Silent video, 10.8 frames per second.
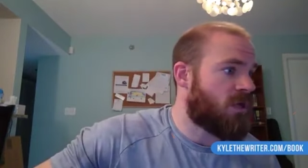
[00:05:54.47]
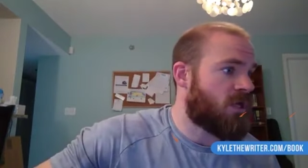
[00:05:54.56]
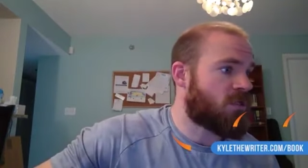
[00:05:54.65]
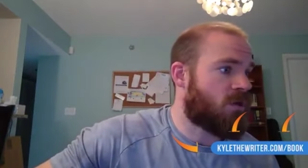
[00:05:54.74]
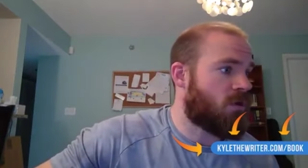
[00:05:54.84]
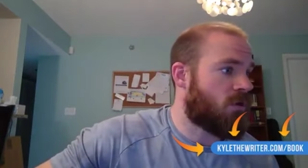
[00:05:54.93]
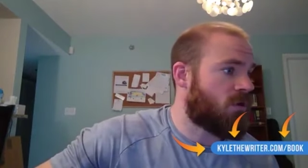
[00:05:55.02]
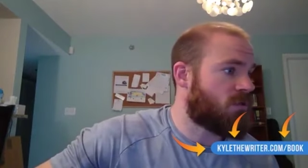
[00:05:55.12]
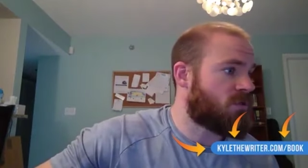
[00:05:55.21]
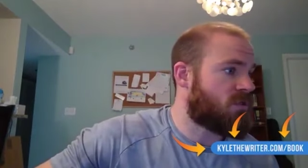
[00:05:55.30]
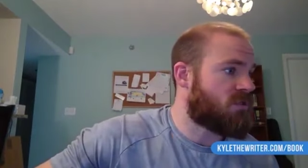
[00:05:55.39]
It's
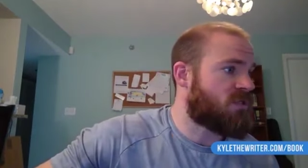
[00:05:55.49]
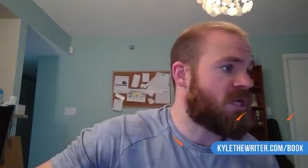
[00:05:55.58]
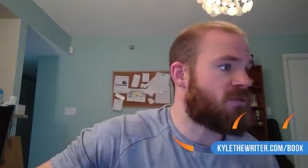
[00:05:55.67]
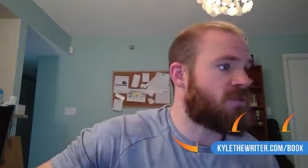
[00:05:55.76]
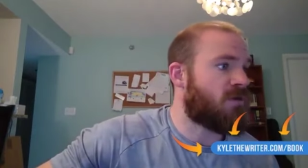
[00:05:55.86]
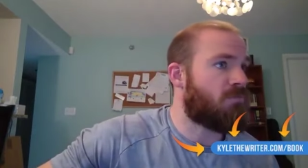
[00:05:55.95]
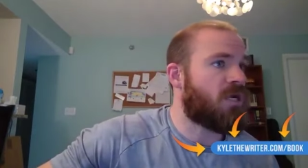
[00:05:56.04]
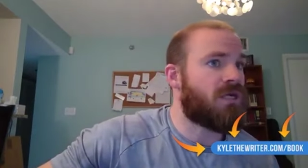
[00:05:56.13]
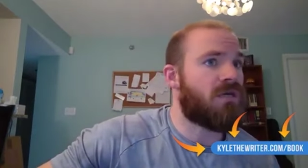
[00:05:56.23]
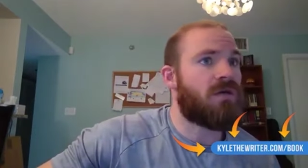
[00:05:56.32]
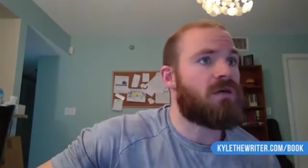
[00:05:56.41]
called Take Their
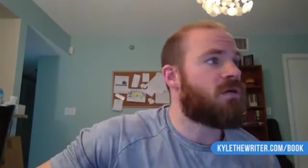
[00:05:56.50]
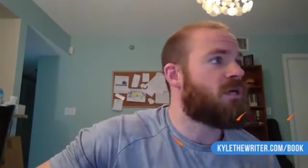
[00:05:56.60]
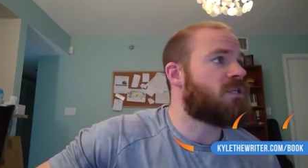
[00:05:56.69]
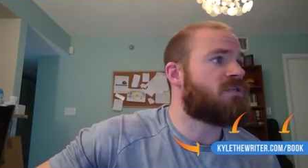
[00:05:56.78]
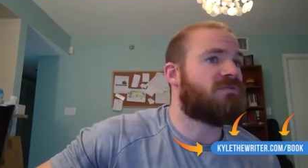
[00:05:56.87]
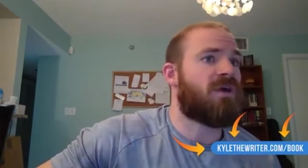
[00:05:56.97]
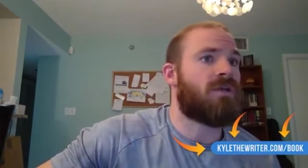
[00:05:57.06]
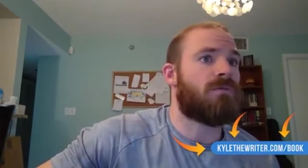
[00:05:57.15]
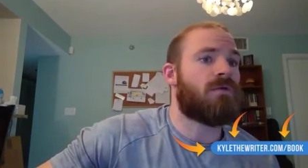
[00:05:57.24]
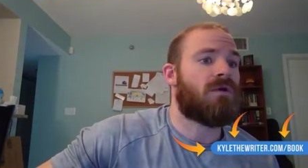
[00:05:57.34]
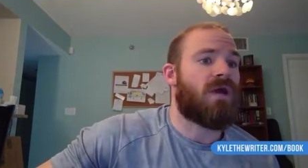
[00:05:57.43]
Money. It's
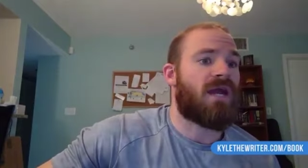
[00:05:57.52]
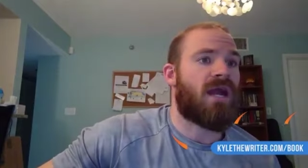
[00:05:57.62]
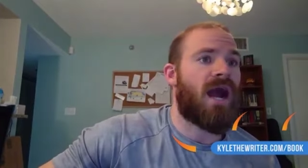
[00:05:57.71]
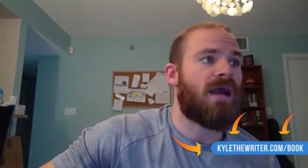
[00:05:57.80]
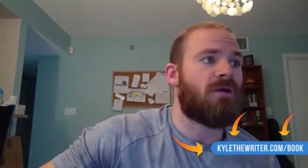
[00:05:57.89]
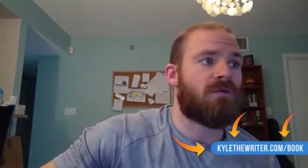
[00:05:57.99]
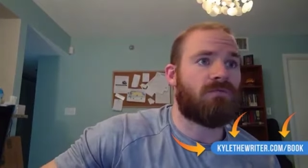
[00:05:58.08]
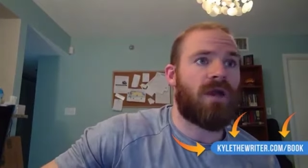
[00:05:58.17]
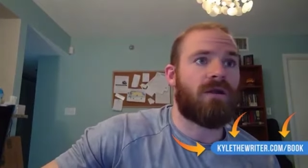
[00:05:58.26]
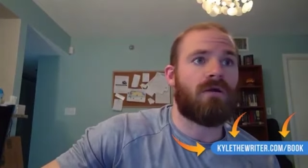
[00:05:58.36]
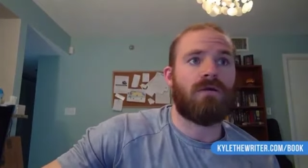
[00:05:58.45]
available at Kyle The
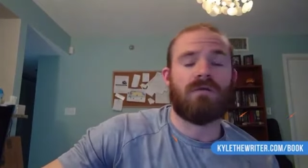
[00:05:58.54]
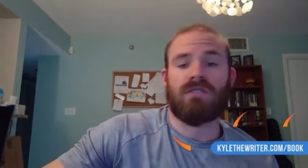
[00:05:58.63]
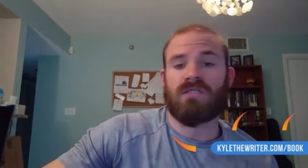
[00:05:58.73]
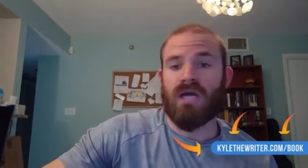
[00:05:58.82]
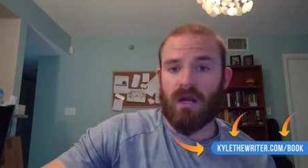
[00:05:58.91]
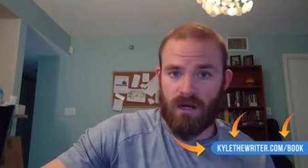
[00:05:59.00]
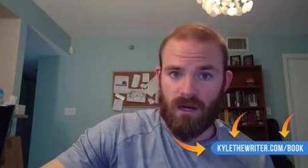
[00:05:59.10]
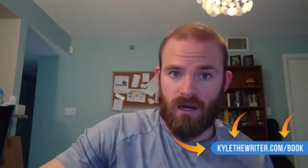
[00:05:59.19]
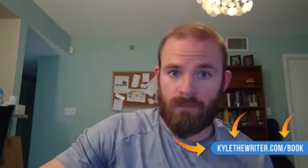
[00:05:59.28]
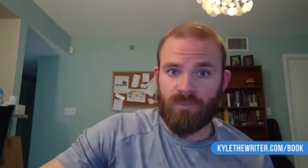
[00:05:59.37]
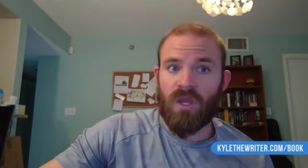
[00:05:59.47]
Writer dot
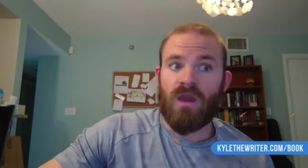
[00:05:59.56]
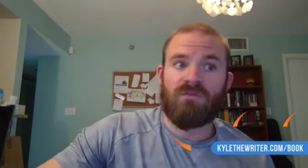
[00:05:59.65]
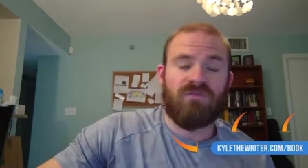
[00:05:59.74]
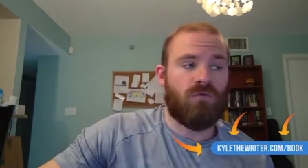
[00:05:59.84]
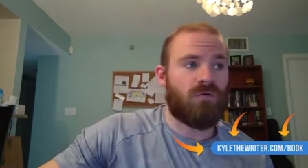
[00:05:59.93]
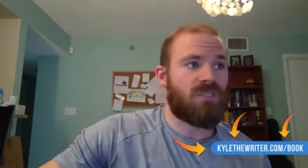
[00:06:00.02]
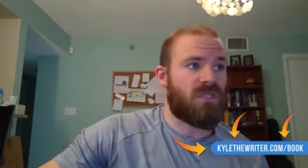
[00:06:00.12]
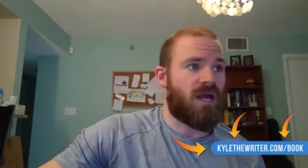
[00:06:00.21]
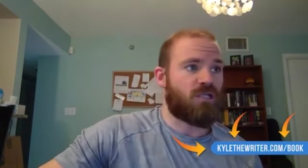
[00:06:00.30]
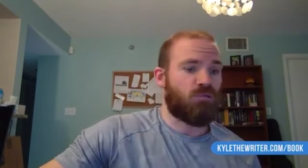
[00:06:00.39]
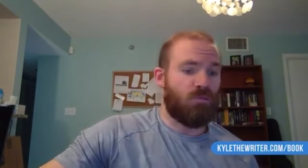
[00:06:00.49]
com forward
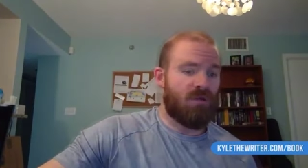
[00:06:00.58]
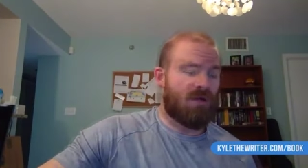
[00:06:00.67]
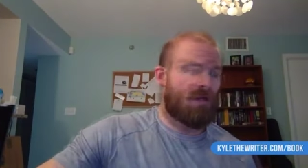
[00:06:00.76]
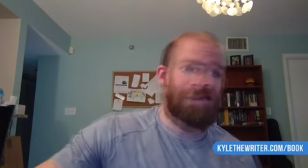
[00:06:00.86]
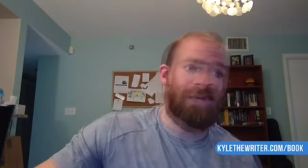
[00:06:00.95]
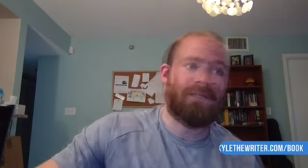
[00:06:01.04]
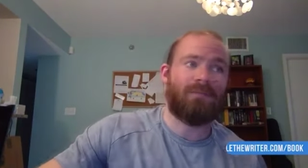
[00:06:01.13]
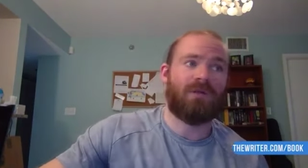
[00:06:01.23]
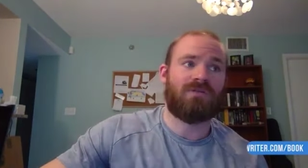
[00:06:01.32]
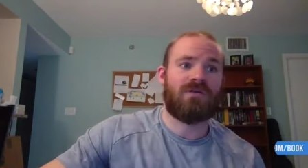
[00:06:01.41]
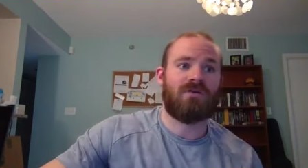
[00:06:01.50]
slash book. Thanks so
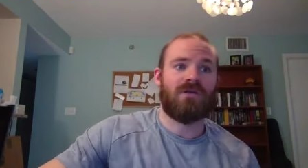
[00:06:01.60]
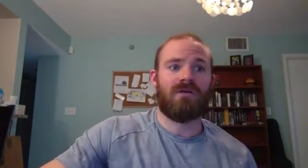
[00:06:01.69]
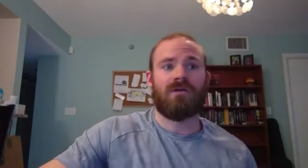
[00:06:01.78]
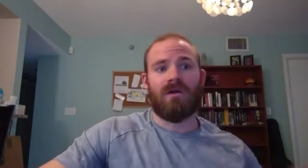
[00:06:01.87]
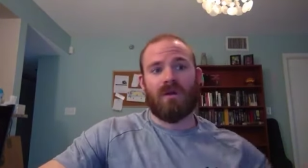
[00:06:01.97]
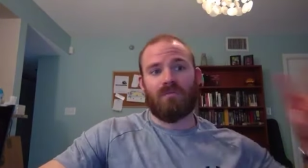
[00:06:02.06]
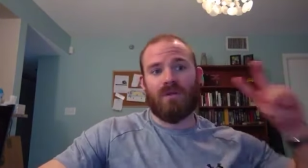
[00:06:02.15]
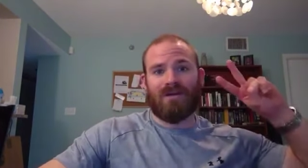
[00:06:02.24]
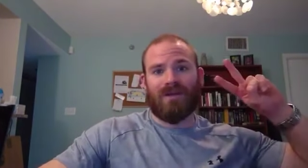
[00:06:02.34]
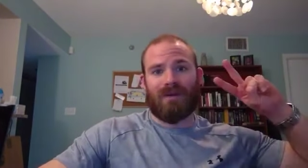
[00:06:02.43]
much for tuning in. Peace out,